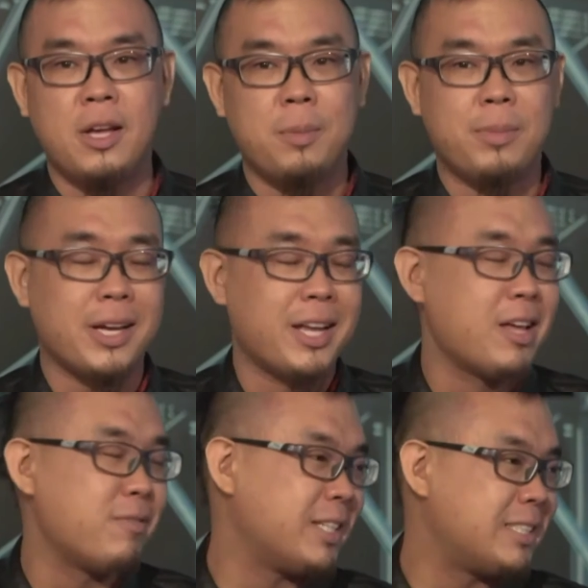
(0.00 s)
But
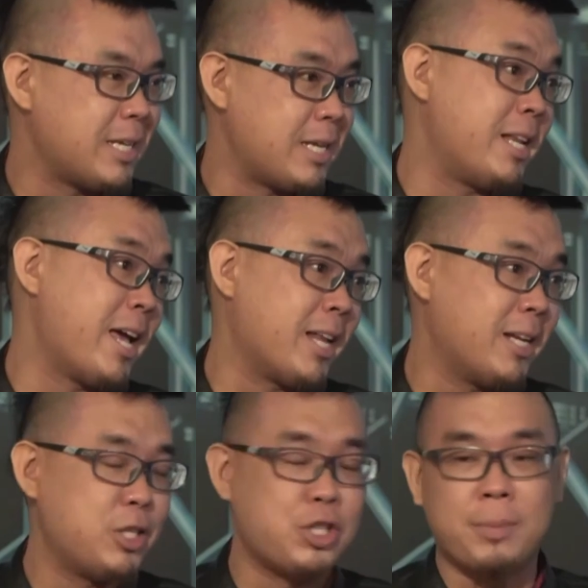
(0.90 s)
having said
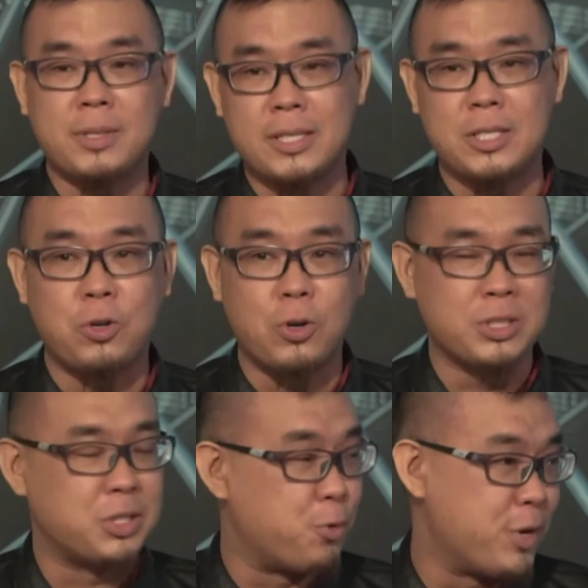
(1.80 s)
that, chapters
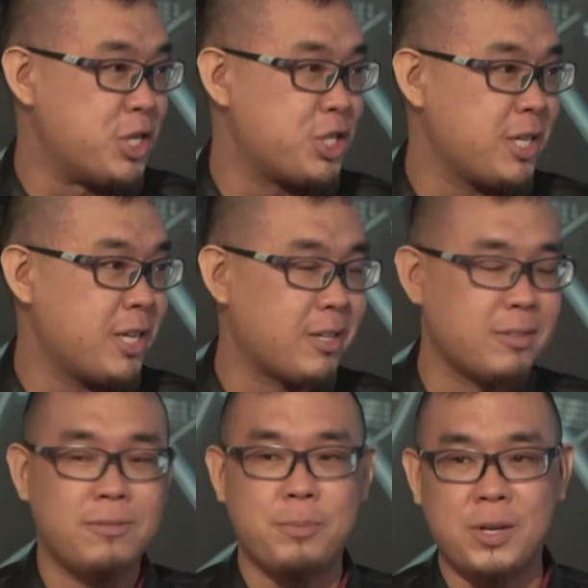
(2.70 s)
across the region have
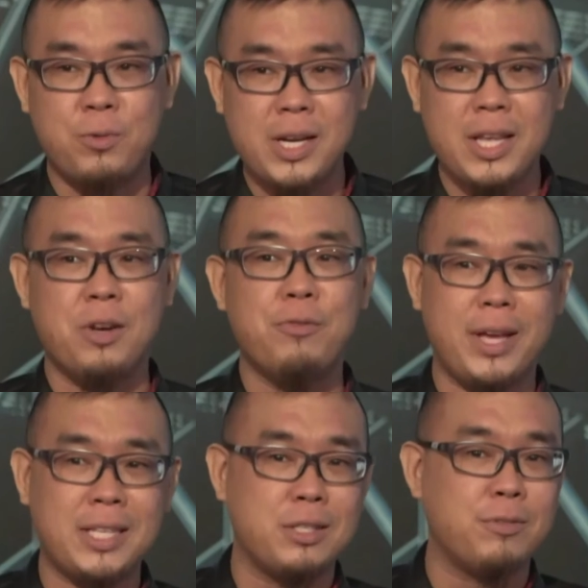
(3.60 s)
been really
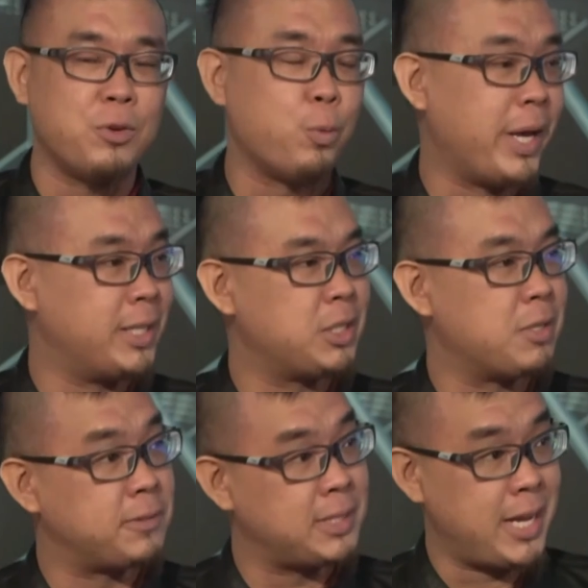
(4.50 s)
innovative in ways of
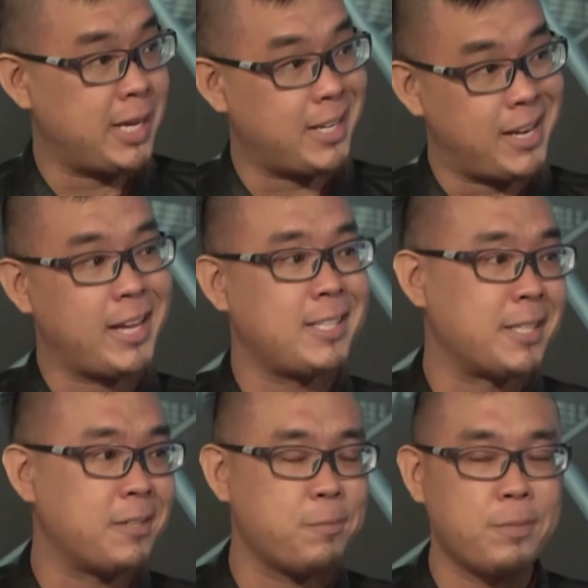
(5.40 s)
staying connected.
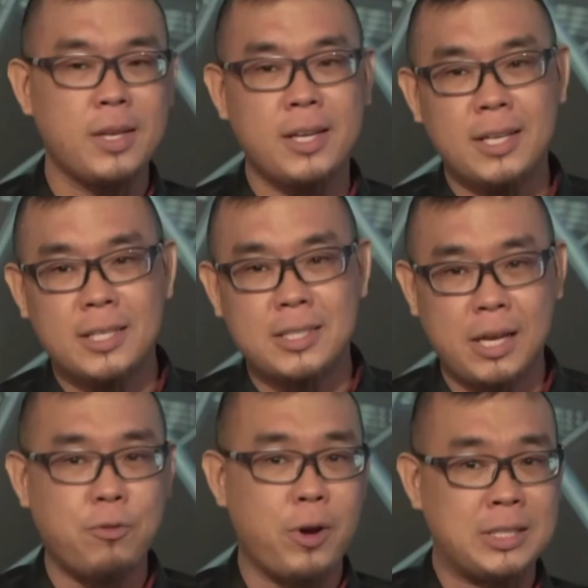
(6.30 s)
Take,
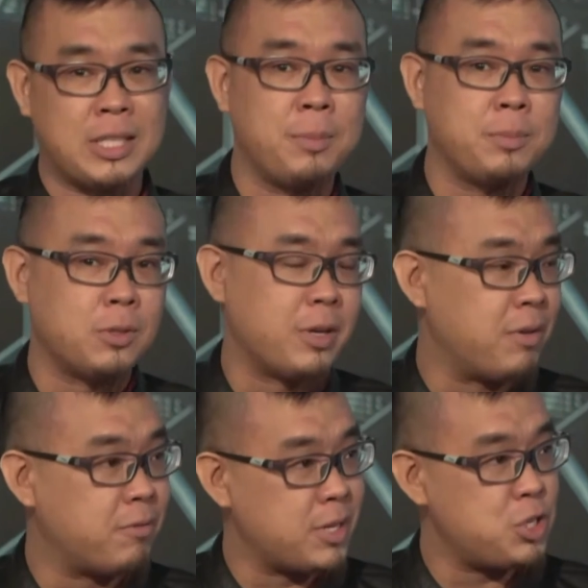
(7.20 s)
for example, a
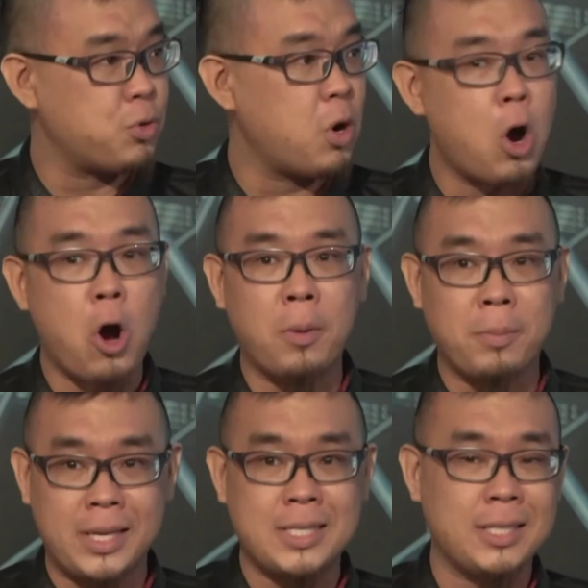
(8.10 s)
virtual H.O.G
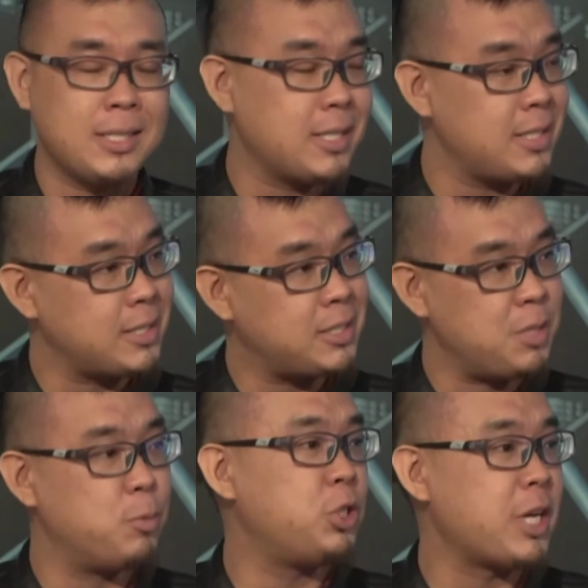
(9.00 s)
meeting that the
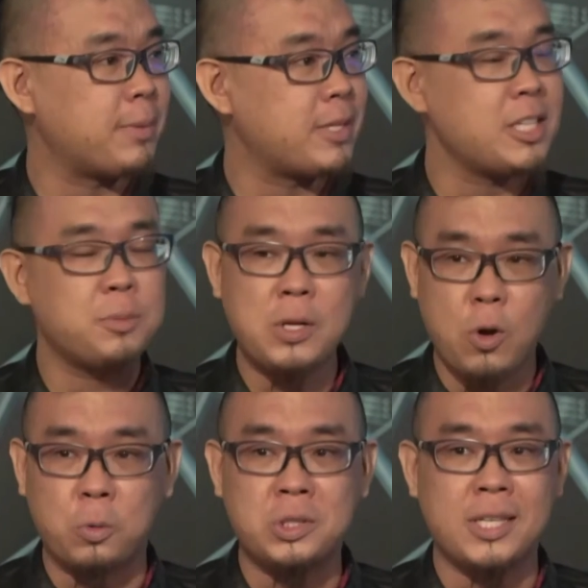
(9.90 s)
Cebu chapter has been
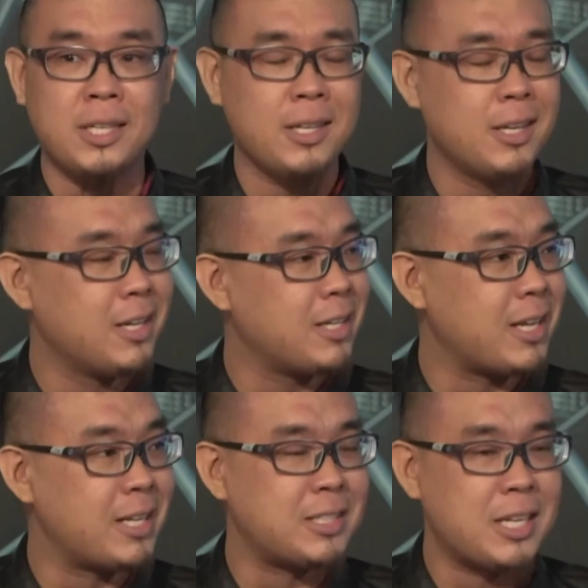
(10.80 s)
hosting that
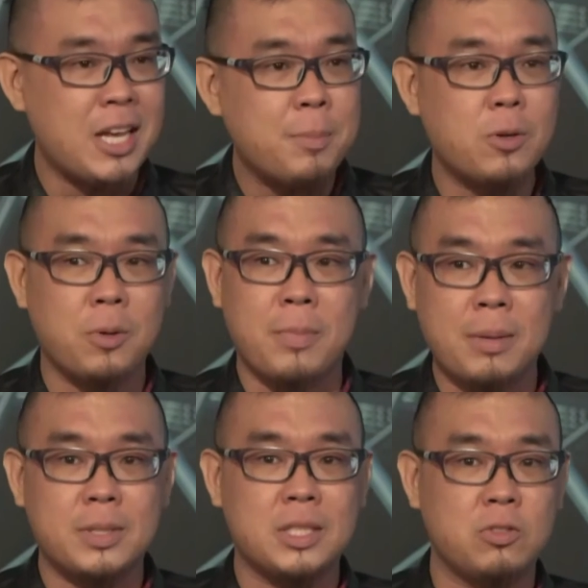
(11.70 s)
has enabled
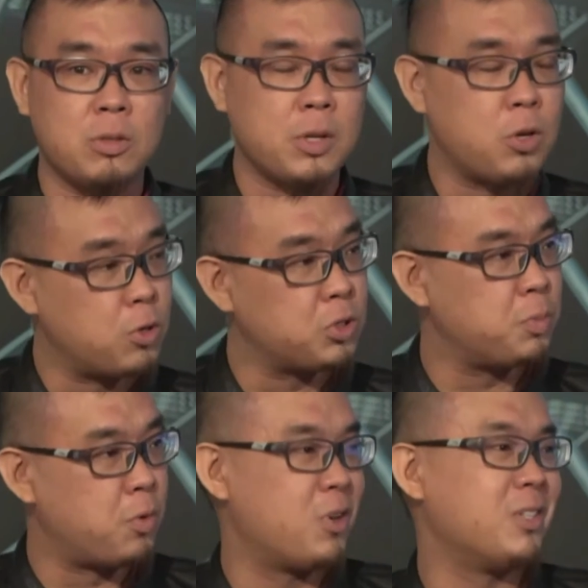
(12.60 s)
members from across
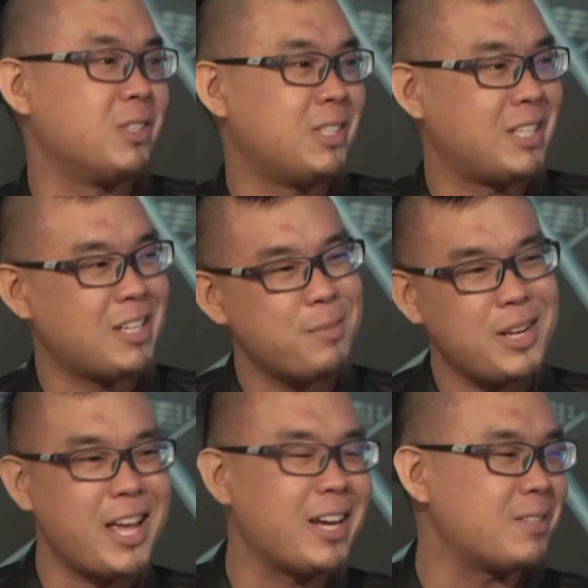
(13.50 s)
borders to come and
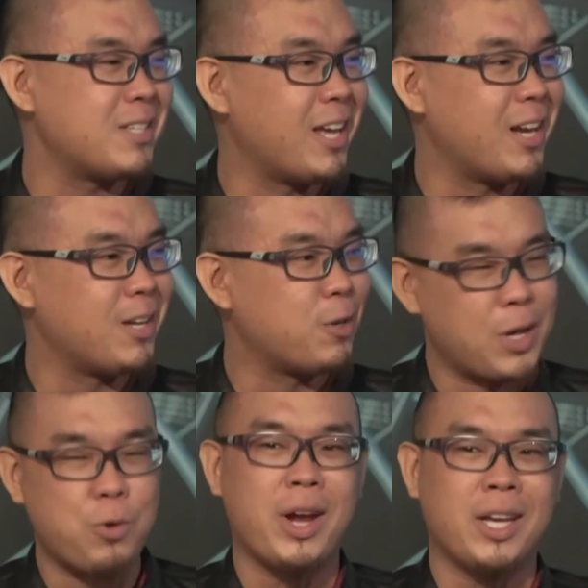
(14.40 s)
hang out together
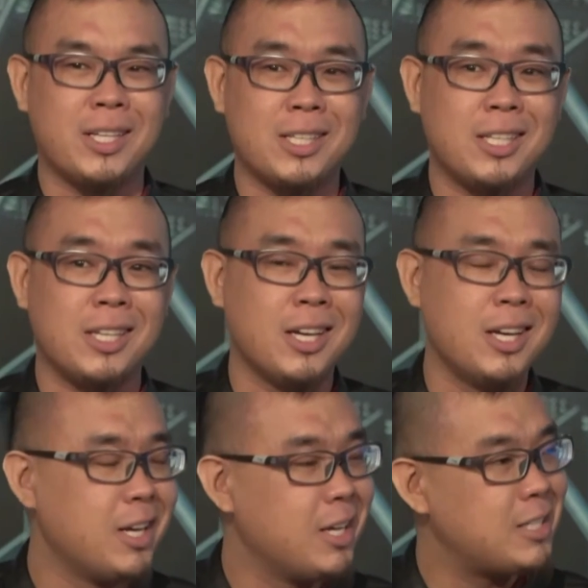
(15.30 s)
quite regularly.
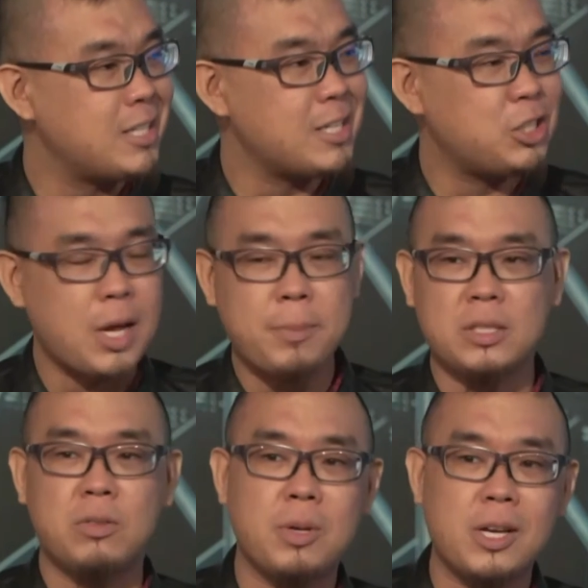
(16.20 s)
To chapters
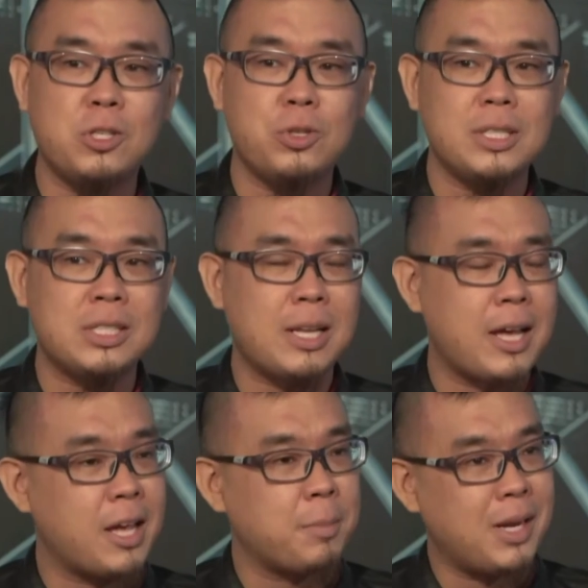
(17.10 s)
from countries
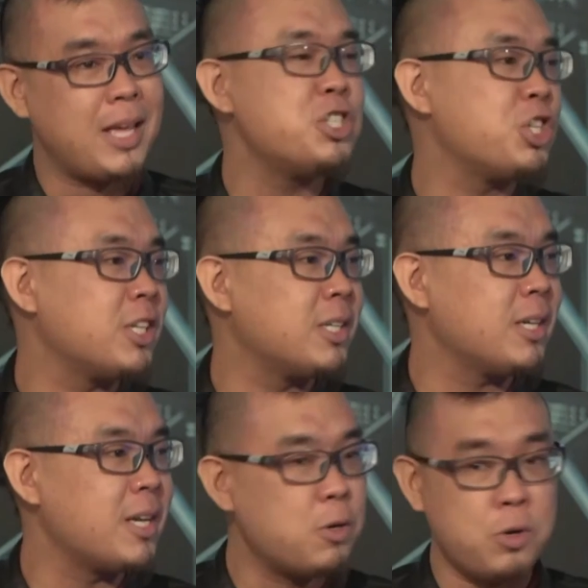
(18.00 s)
like Malaysia,
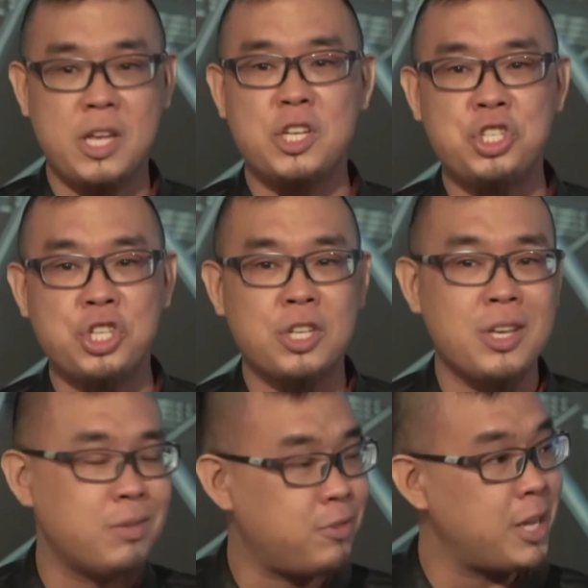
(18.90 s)
Indonesia,
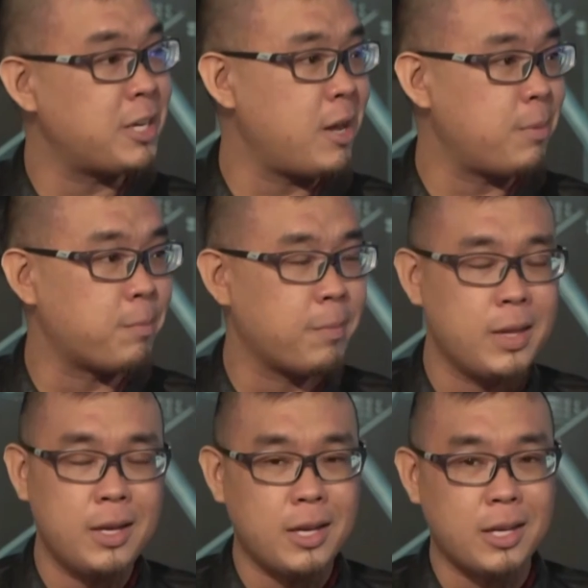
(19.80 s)
and Vietnam,
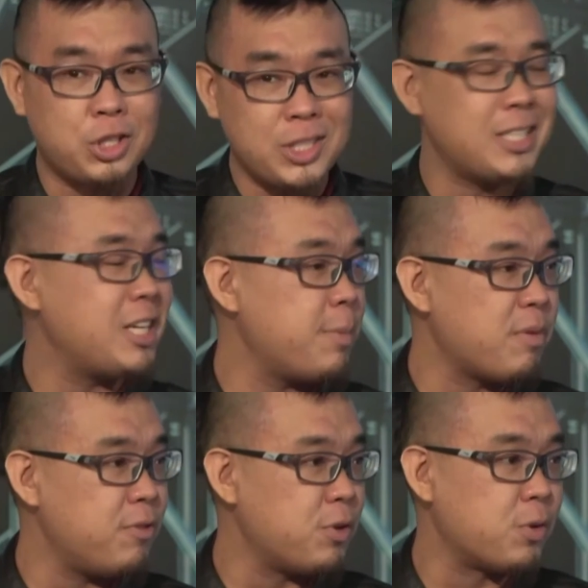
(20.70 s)
just to name a
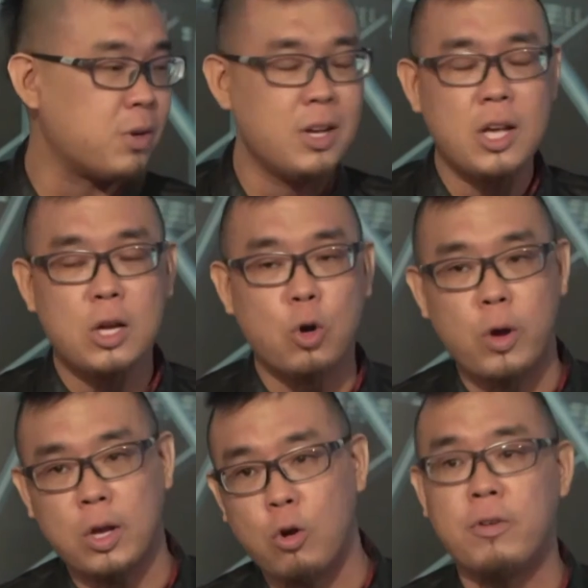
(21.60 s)
few,
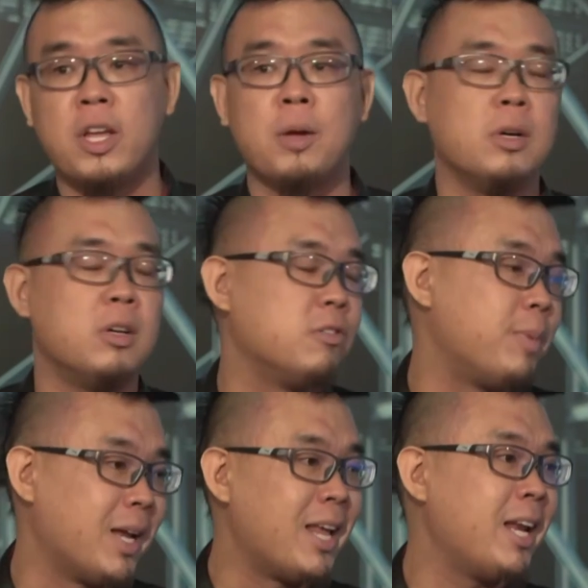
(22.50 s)
going over and above
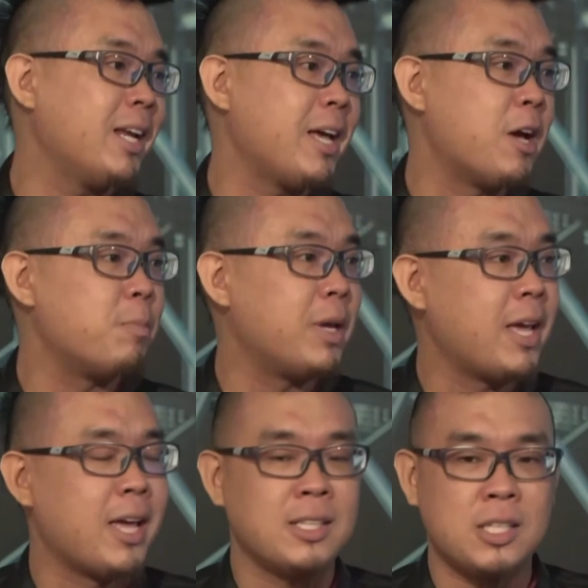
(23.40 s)
by lending a helping
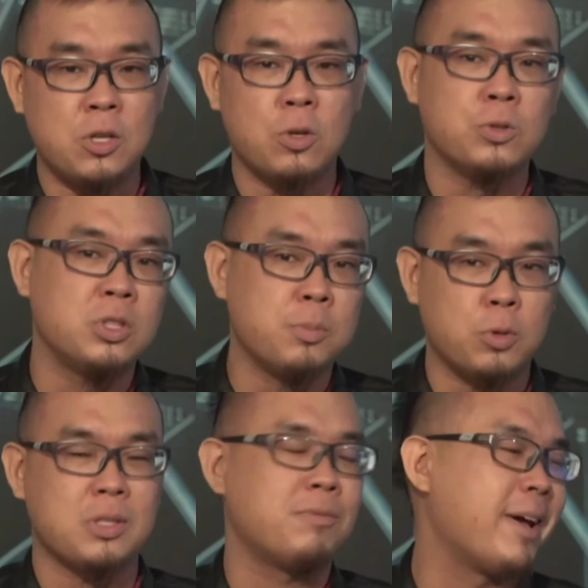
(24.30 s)
hand to those
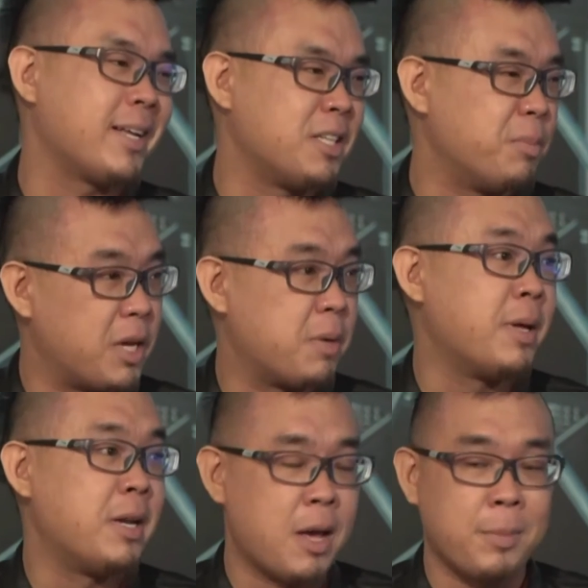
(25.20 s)
most affected by the
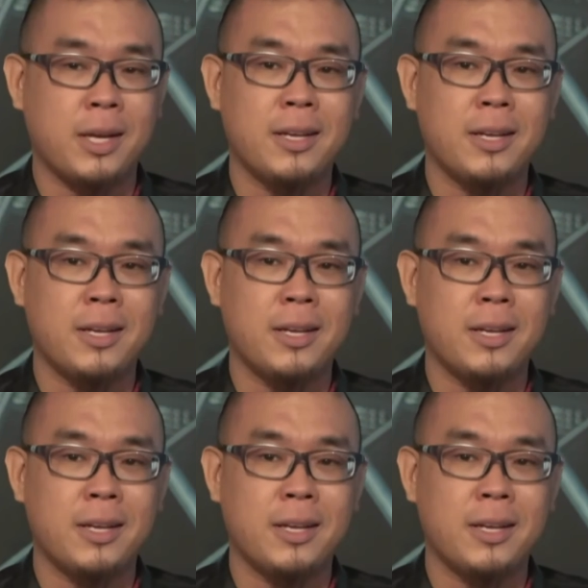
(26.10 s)
pandemic.